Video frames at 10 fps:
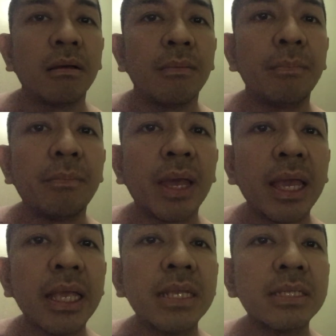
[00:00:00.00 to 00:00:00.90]

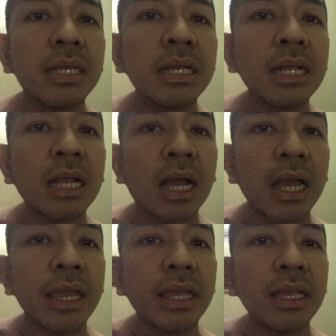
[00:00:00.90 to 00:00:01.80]
may isang
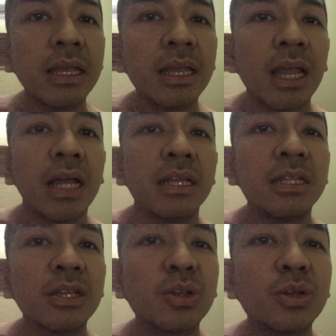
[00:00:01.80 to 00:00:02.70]
guy
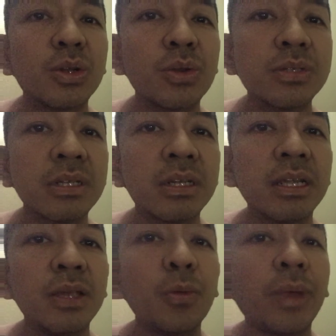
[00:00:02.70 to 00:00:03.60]
na
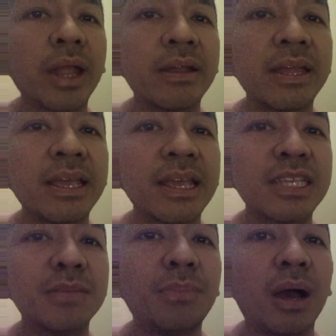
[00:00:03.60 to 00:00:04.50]
nag-grocery wearing
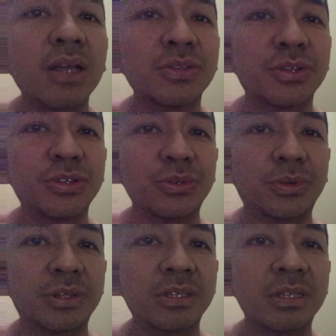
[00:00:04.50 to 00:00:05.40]
his boxer
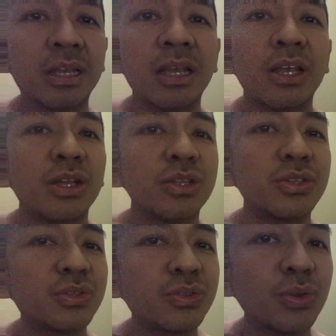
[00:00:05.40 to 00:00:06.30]
shorts.
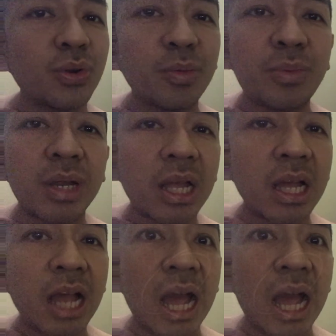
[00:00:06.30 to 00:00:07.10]
Sobrang